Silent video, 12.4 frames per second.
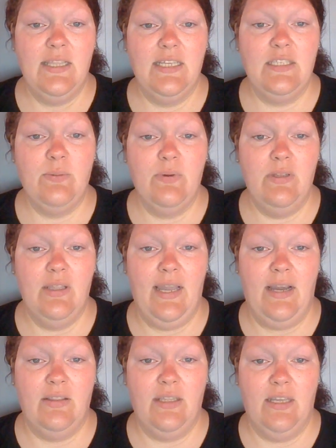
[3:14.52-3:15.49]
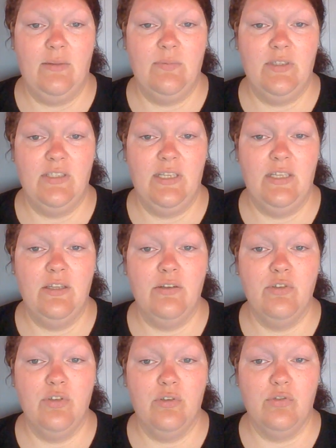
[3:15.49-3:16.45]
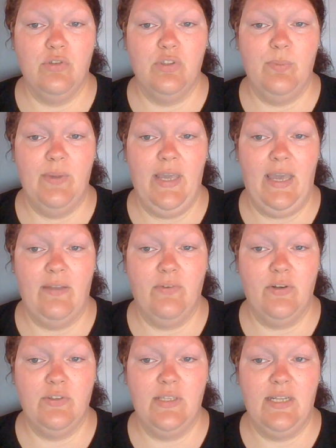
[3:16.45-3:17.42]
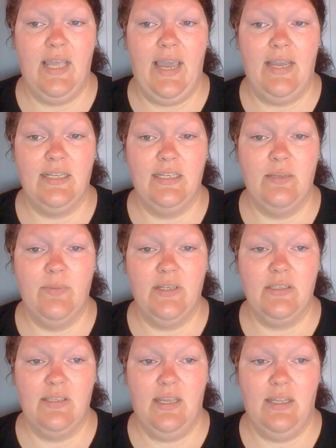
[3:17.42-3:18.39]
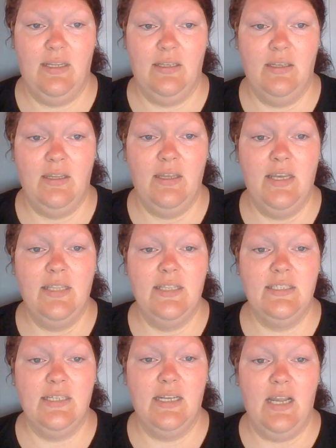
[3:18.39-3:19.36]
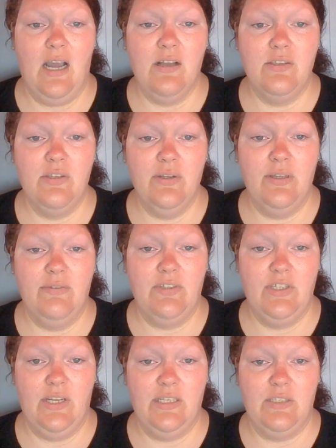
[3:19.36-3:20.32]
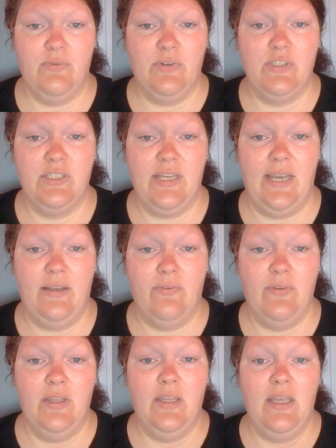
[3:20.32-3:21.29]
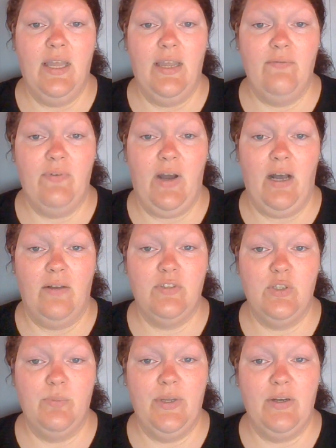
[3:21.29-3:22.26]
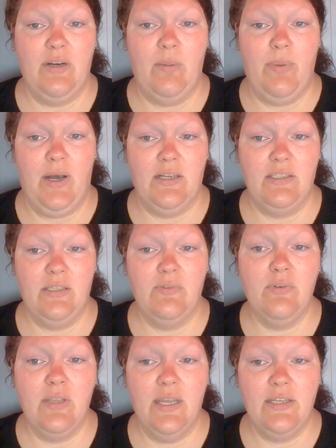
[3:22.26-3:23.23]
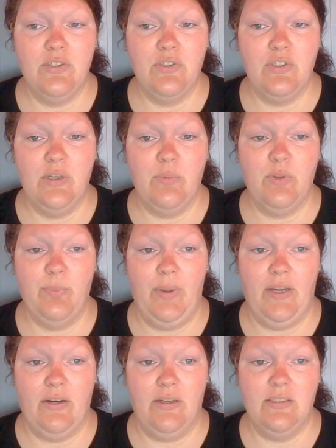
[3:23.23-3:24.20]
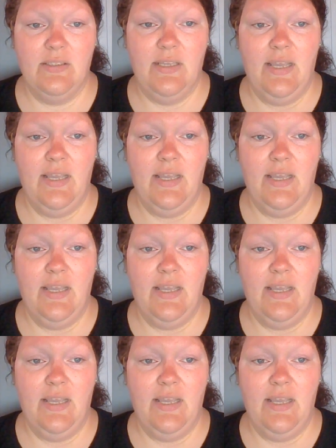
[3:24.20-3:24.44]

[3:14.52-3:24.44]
This will allow them to see their children's behaviors in the academic setting. This can also give a chance for staff involved to build a positive relationship with parents.